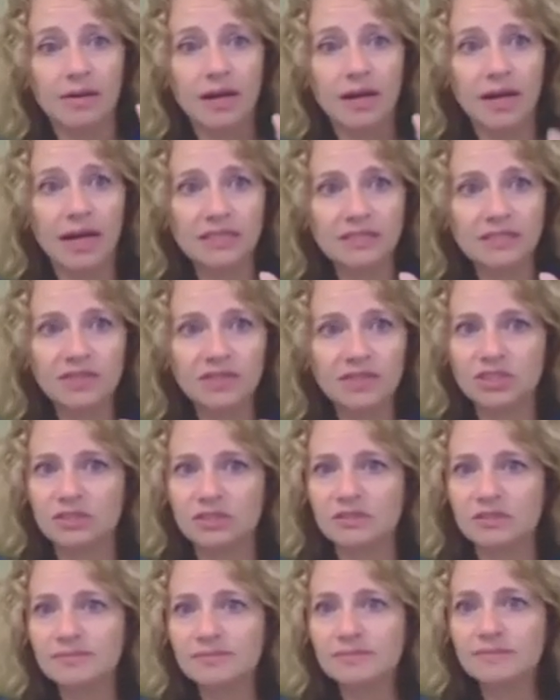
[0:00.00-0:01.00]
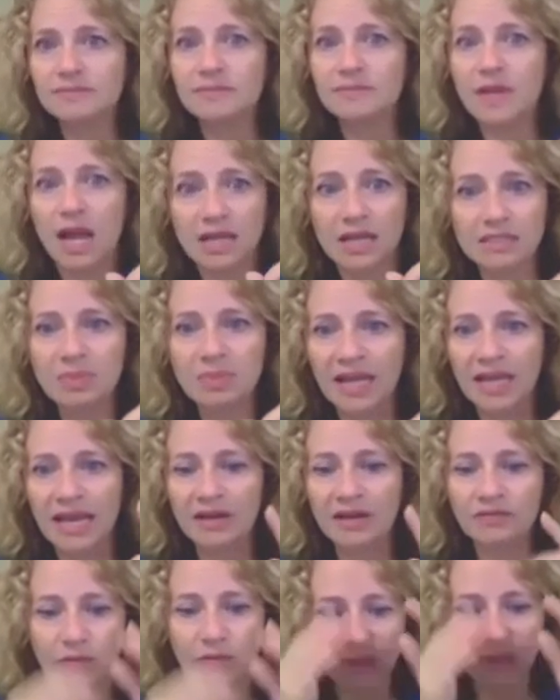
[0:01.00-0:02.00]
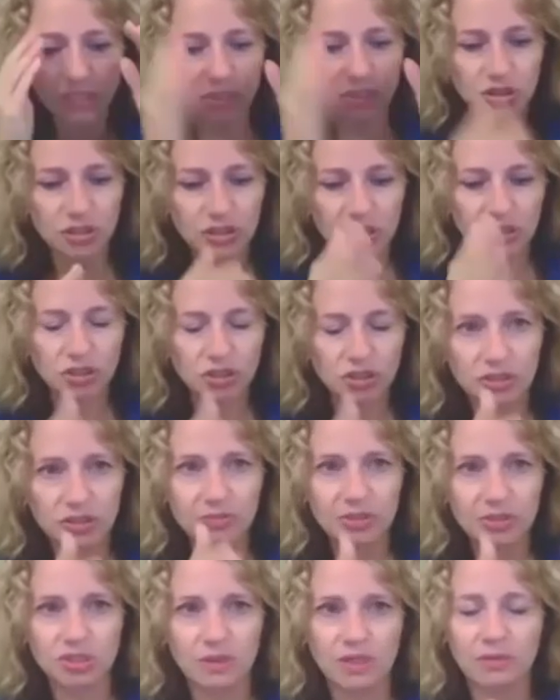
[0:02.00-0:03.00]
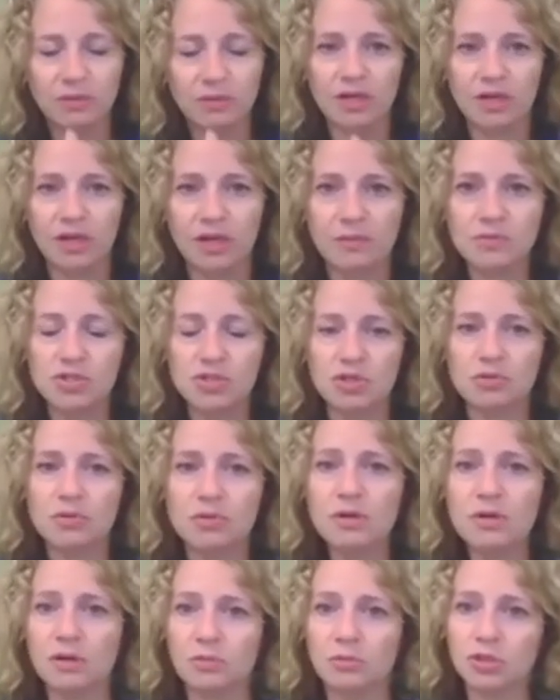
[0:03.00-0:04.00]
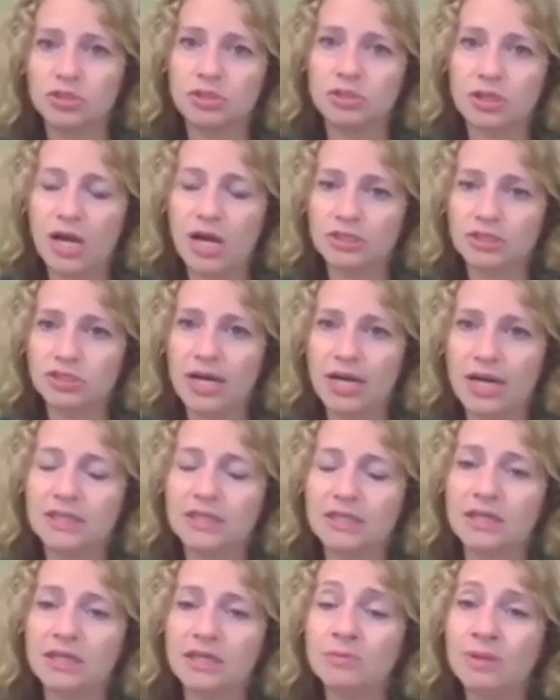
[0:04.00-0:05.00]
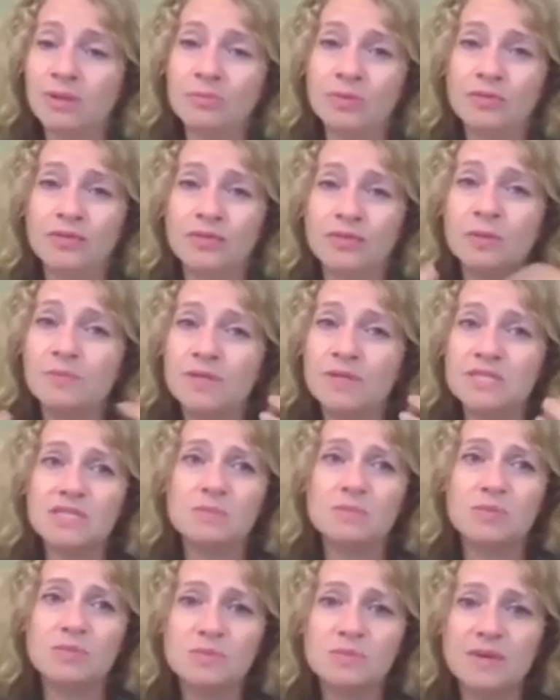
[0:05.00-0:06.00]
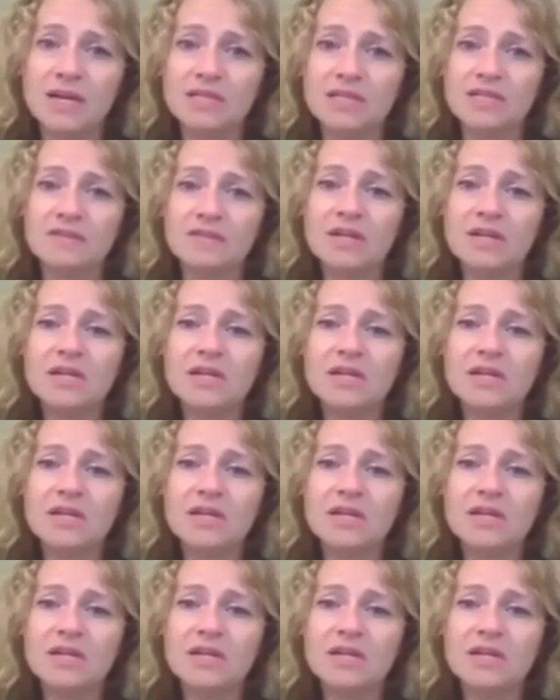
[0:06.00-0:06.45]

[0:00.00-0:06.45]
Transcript: has a vision, has a plan for what they should and shouldn't be doing when it comes to commercial contracting. And remember, from the business perspective,